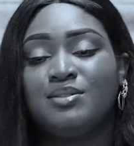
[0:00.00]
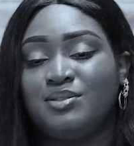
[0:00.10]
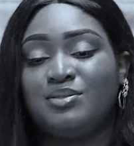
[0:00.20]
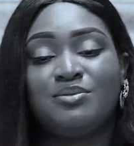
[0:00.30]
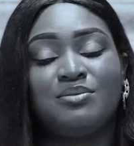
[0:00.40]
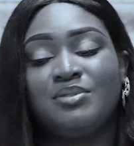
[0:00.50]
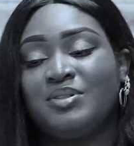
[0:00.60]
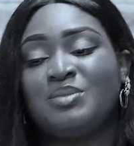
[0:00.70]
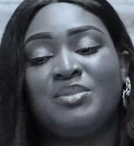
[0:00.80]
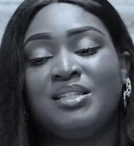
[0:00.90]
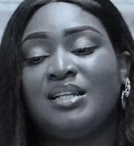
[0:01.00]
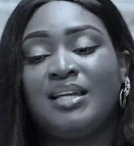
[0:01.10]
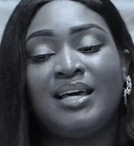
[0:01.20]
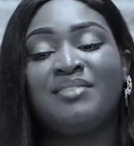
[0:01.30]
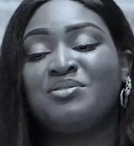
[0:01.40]
So, Nelson
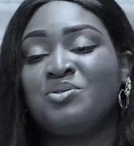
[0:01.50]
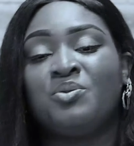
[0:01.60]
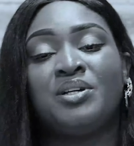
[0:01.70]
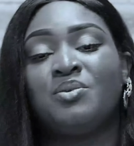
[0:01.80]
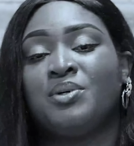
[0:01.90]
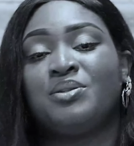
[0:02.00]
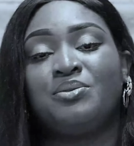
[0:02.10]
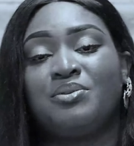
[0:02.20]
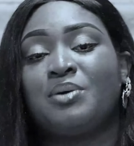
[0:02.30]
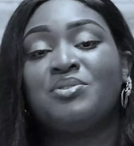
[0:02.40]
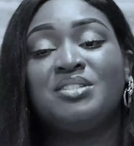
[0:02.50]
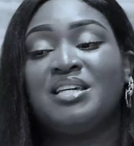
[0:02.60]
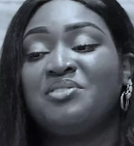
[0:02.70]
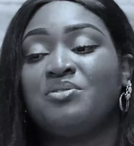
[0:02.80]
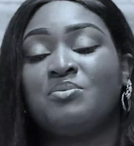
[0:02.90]
Mandela, I have to know what he went through. I want to hear it